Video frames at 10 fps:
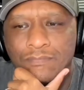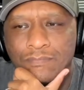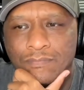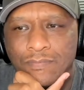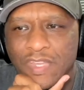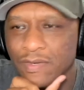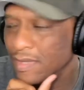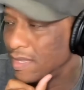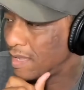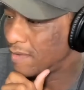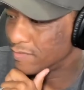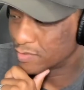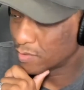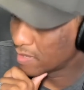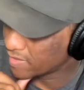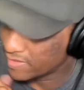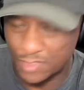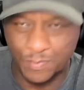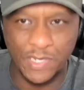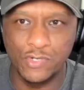Now, I've got this
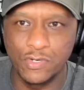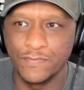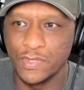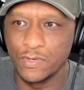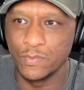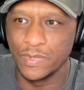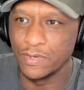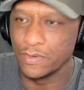picture of you when you were a